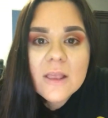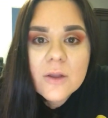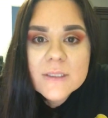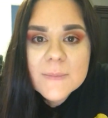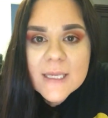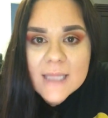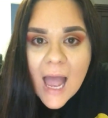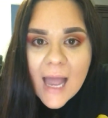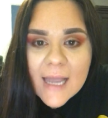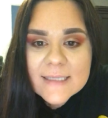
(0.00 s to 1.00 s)
and looked me
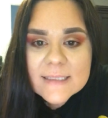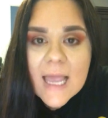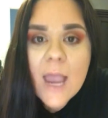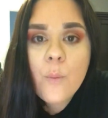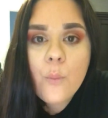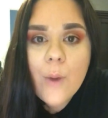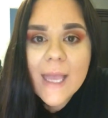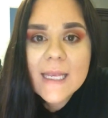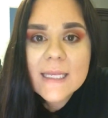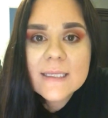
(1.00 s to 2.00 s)
in the eyes and
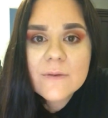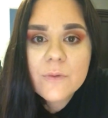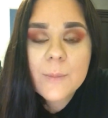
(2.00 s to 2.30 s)
waited